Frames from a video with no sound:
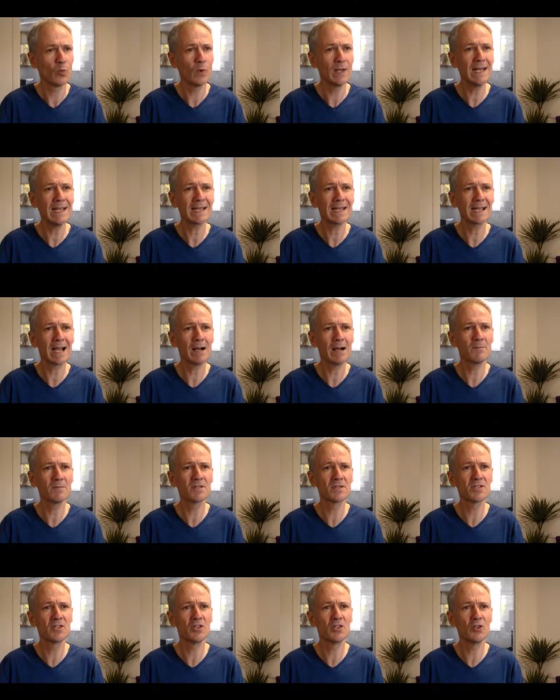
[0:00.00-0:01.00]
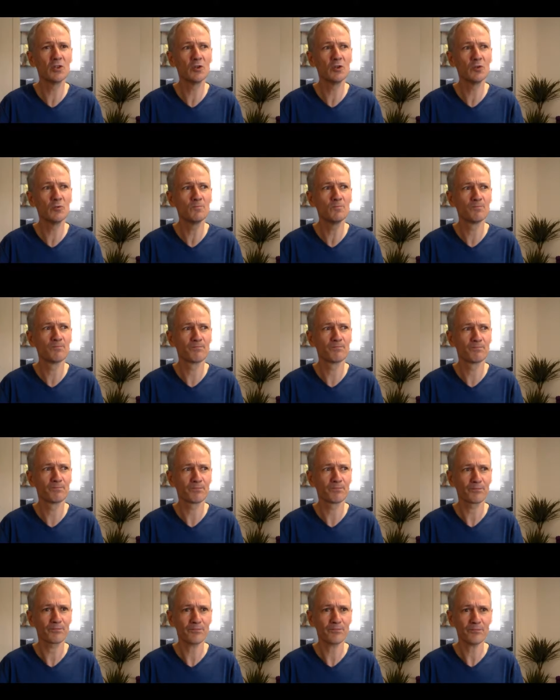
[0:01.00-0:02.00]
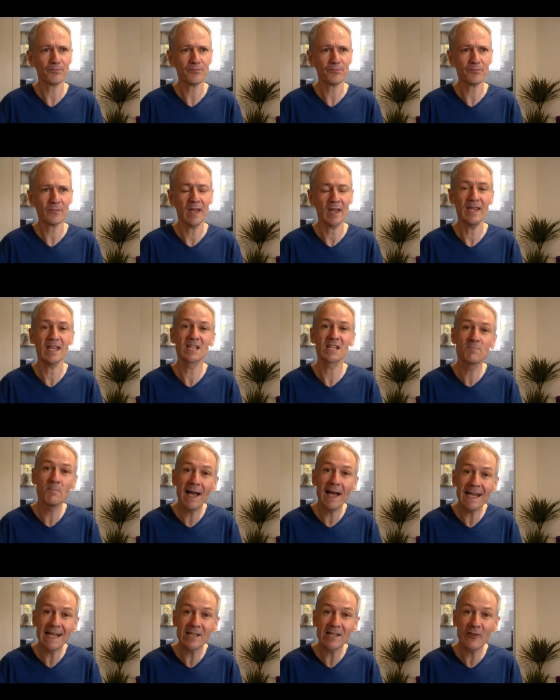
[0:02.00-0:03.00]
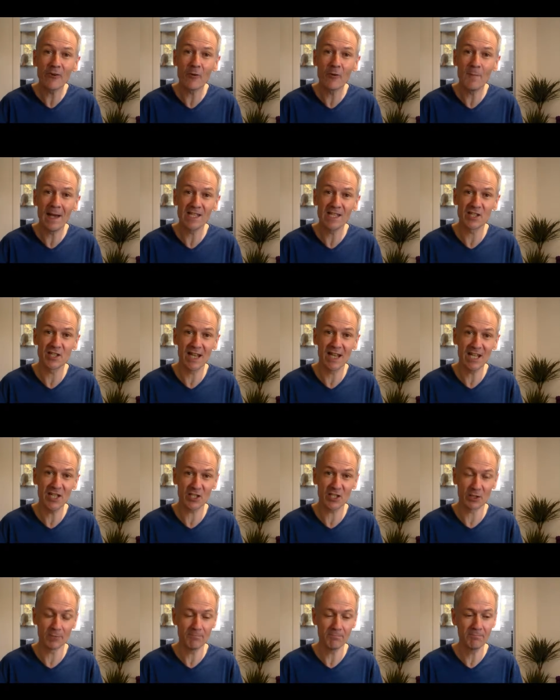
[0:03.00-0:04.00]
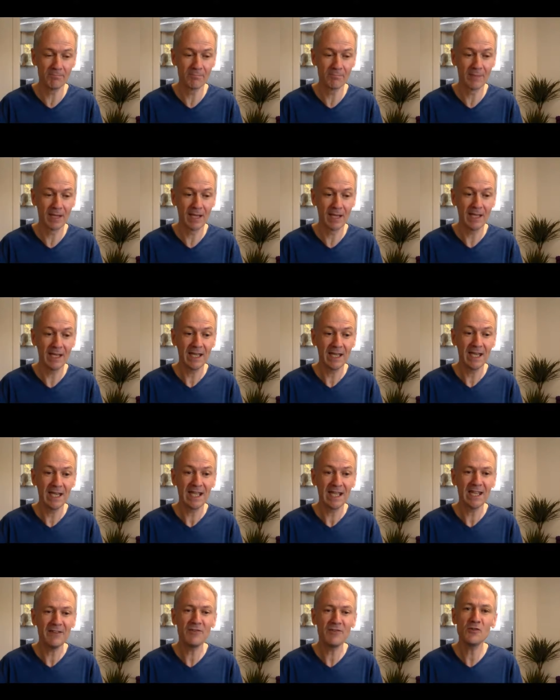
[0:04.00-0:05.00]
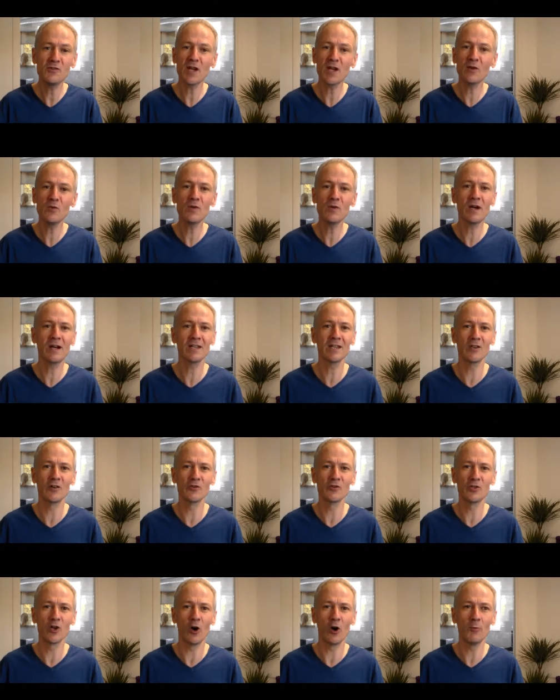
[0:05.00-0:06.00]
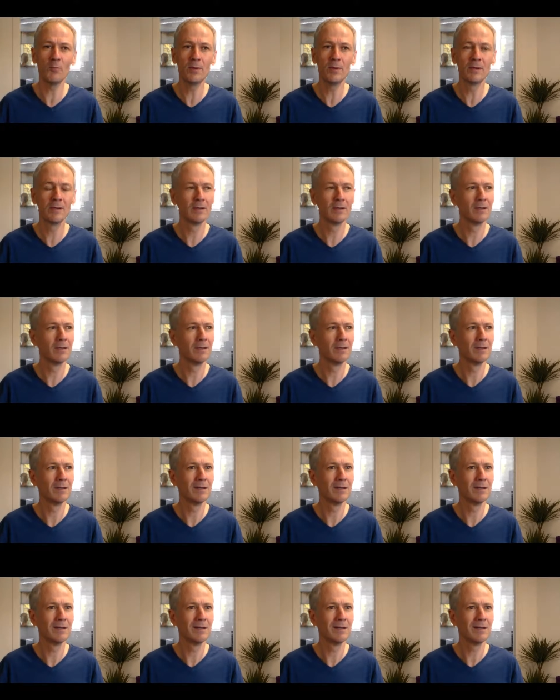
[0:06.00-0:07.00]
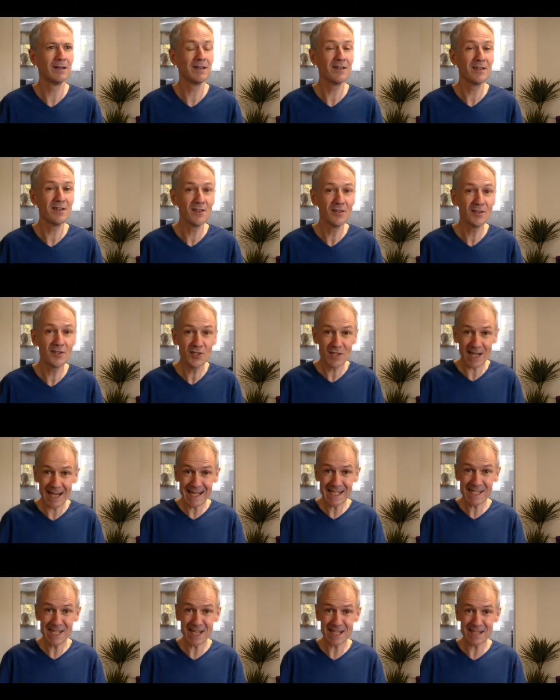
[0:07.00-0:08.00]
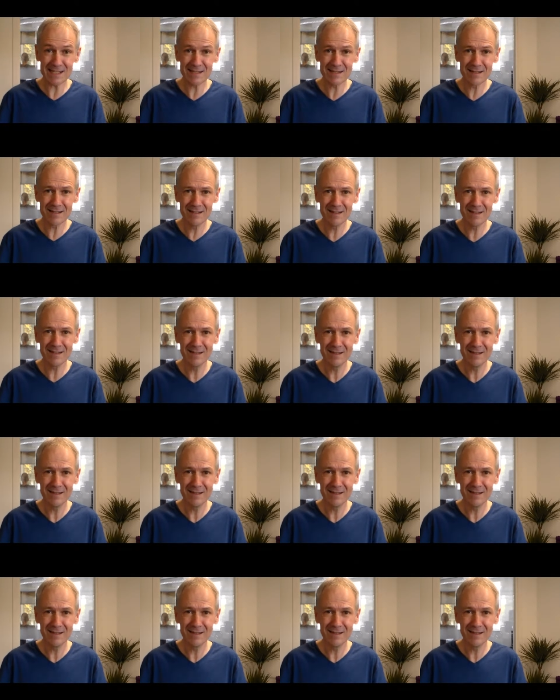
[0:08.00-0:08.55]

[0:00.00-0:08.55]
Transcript: When it comes to expanding your imagination, if you don't like your job, change it.